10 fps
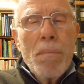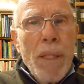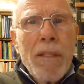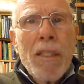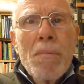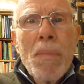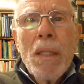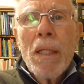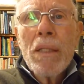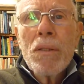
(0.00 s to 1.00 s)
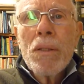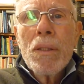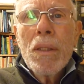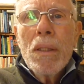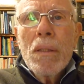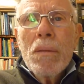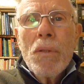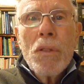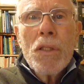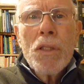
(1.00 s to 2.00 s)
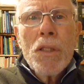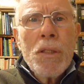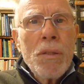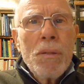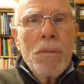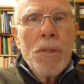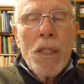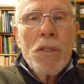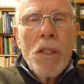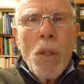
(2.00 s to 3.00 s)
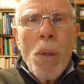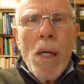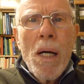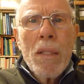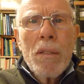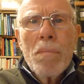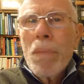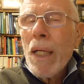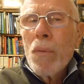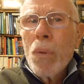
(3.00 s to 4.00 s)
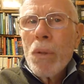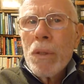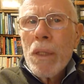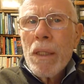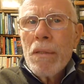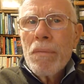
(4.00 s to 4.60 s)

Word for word: bearing in mind that this is just a quiet backwater.